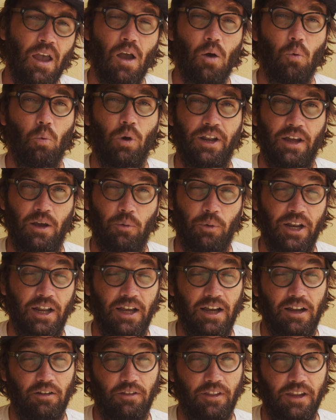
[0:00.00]
When I went
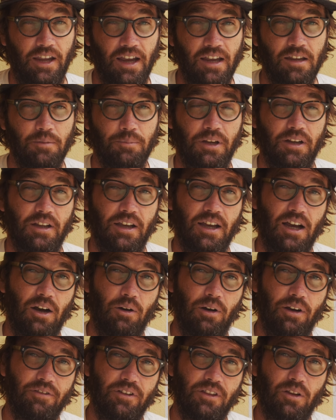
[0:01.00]
out on the 8 meter,
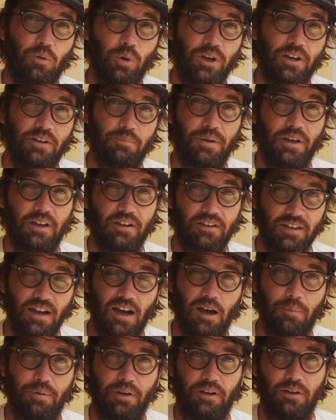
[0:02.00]
however, the wind picked
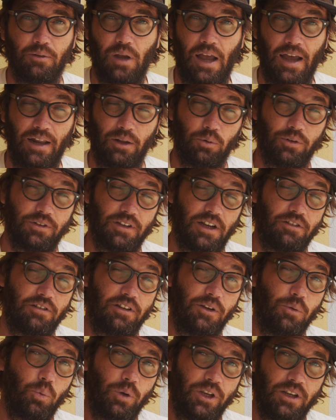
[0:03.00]
up and it was
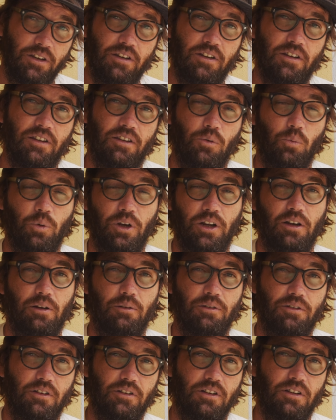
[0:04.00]
actually windier than when I
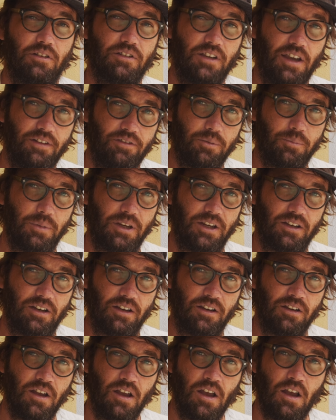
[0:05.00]
was on the 7
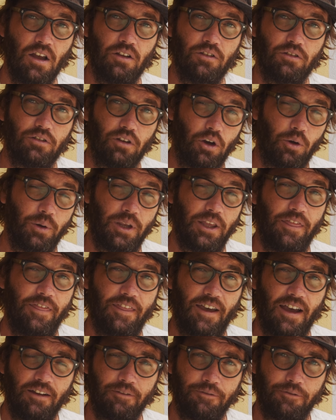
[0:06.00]
meter. So in
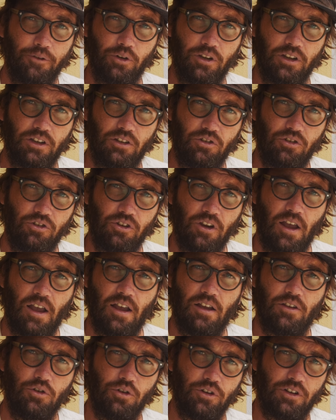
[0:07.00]
that footage,
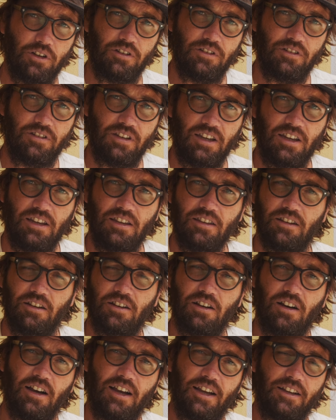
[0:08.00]
you can see the
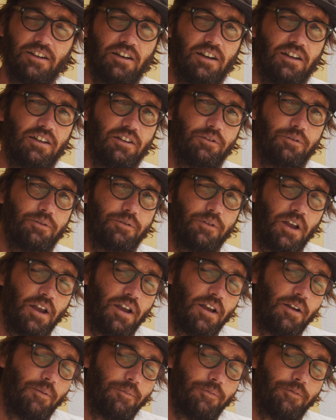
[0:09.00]
kite kind of
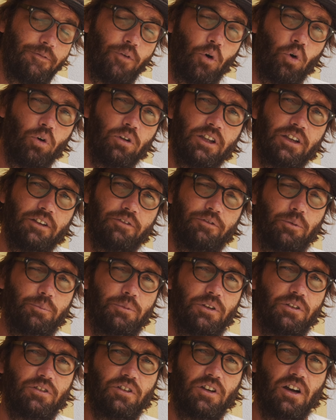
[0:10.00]
falling from
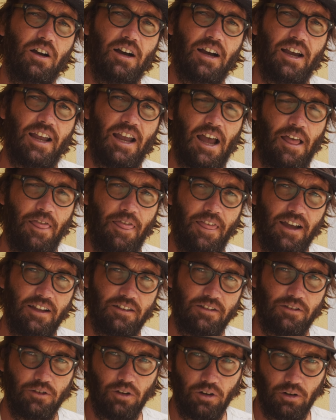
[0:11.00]
the sky, and
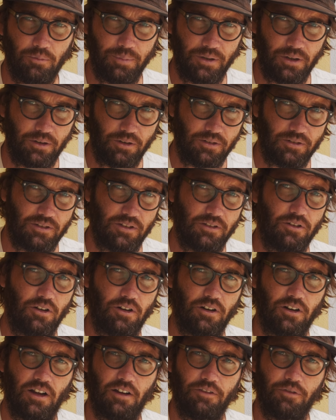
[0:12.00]
that's not because there's not
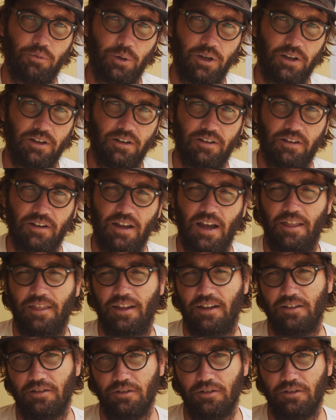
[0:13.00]
enough wind, and that's